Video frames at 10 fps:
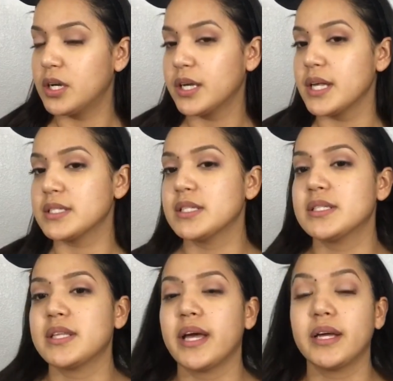I guess
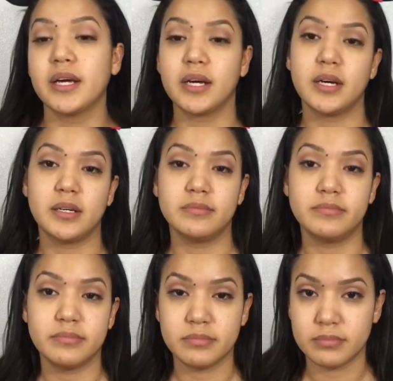it's like,
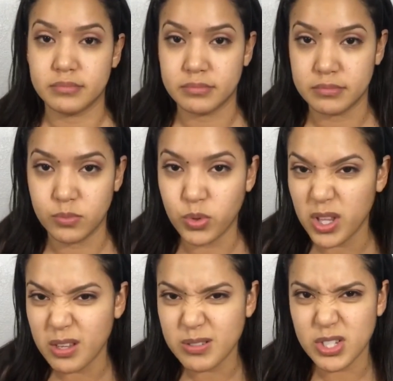what
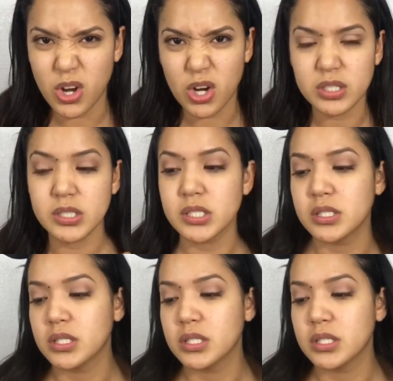are those called?